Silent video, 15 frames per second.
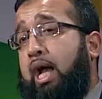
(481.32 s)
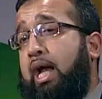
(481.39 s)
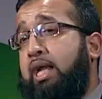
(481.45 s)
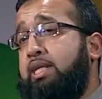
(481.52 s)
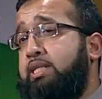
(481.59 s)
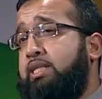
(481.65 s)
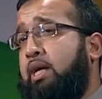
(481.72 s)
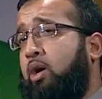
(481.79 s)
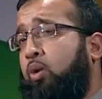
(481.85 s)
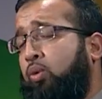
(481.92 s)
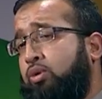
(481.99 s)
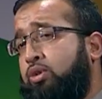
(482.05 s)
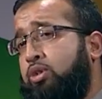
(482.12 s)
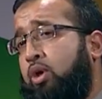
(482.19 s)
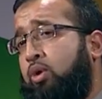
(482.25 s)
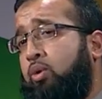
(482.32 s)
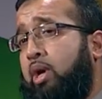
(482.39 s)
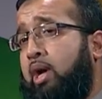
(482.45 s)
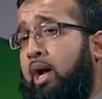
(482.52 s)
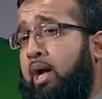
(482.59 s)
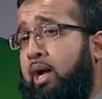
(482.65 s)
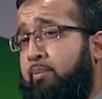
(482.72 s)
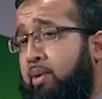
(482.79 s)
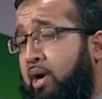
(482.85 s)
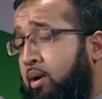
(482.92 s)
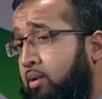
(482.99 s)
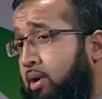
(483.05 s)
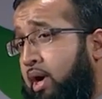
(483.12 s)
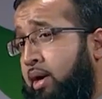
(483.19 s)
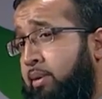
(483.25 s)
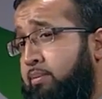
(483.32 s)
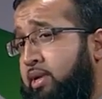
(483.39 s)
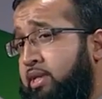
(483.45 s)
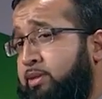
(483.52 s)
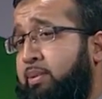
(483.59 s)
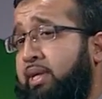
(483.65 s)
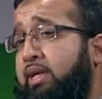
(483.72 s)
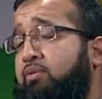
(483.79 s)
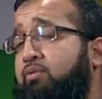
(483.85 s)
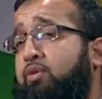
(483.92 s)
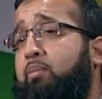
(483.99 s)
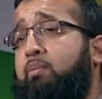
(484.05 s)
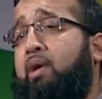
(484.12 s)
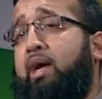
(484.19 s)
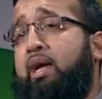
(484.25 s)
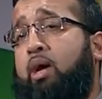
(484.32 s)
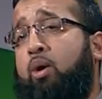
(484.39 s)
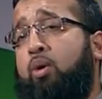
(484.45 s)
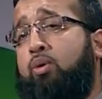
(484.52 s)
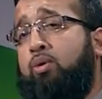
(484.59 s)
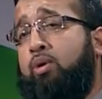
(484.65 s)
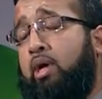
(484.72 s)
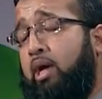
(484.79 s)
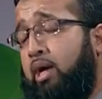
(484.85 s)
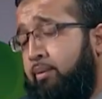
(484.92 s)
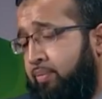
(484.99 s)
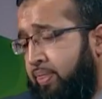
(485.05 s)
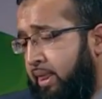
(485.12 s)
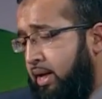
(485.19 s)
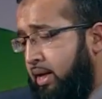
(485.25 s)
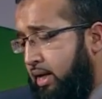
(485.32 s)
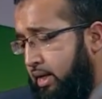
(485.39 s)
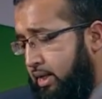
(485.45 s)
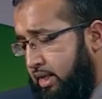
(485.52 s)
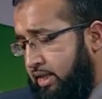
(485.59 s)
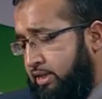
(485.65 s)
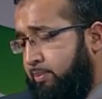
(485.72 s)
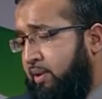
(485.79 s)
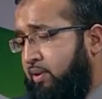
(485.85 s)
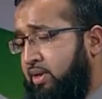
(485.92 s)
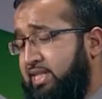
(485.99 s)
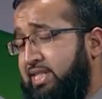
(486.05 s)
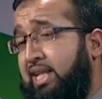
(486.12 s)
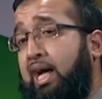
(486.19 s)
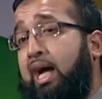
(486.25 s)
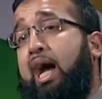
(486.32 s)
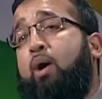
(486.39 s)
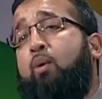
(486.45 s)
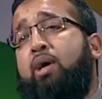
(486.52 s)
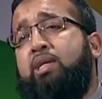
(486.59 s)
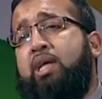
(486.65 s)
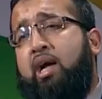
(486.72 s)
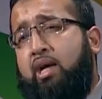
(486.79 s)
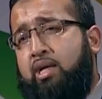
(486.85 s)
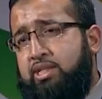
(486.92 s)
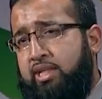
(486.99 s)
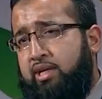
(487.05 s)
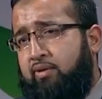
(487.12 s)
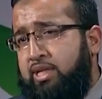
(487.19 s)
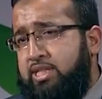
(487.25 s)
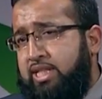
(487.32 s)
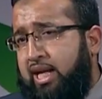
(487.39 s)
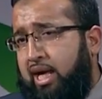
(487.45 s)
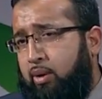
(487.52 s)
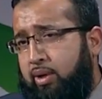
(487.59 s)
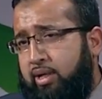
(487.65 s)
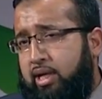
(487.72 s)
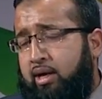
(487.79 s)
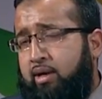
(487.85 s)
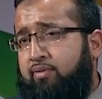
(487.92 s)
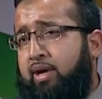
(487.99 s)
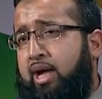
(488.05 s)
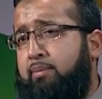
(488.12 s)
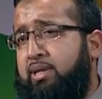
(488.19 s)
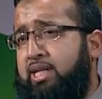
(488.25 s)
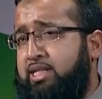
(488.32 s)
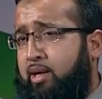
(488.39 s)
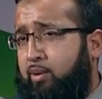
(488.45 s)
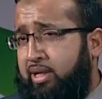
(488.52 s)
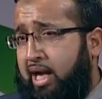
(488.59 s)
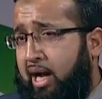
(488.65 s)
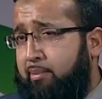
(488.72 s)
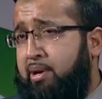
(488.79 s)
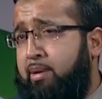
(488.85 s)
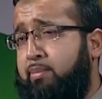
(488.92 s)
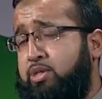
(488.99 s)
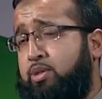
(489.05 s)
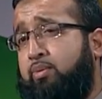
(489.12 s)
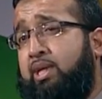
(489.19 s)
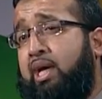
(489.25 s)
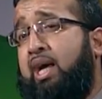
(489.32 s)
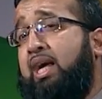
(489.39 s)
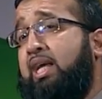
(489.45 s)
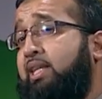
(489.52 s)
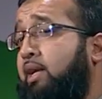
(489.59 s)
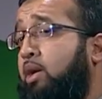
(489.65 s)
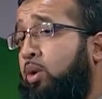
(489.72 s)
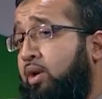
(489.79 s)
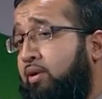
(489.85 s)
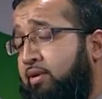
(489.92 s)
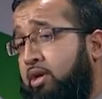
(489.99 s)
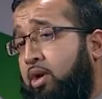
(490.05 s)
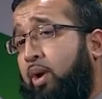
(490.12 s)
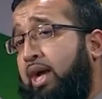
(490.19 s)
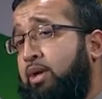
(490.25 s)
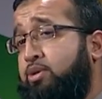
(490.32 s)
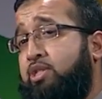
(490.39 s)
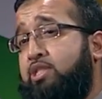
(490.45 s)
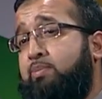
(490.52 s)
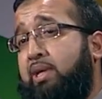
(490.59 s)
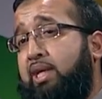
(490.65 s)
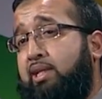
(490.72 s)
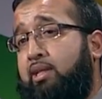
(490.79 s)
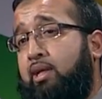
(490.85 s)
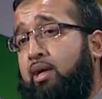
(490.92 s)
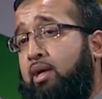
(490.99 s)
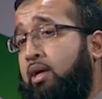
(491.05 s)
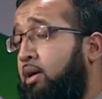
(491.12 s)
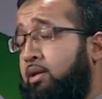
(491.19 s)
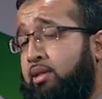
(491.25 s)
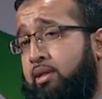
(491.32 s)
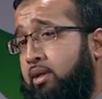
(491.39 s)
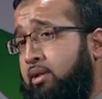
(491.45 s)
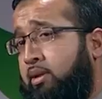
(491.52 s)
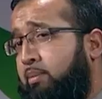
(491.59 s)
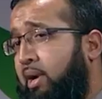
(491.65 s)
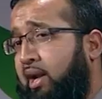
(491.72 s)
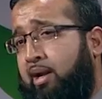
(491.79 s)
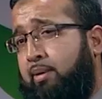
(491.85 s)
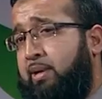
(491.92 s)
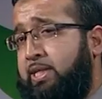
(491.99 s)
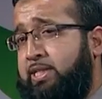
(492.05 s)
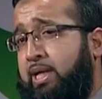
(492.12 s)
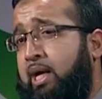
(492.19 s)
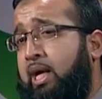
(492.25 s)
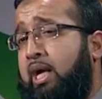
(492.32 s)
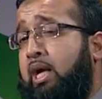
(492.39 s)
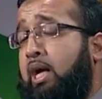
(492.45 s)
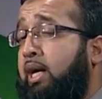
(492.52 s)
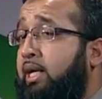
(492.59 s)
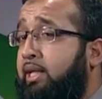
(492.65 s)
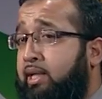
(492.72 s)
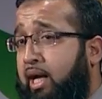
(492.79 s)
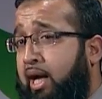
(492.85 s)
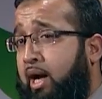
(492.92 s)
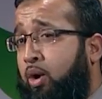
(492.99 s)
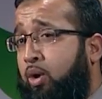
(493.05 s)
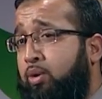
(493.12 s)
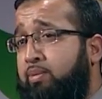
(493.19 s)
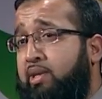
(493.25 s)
and also I'm speaking from my own experience that our younger generation our young families our young members of the they don't even know how to speak the Bangla Bhasha in at home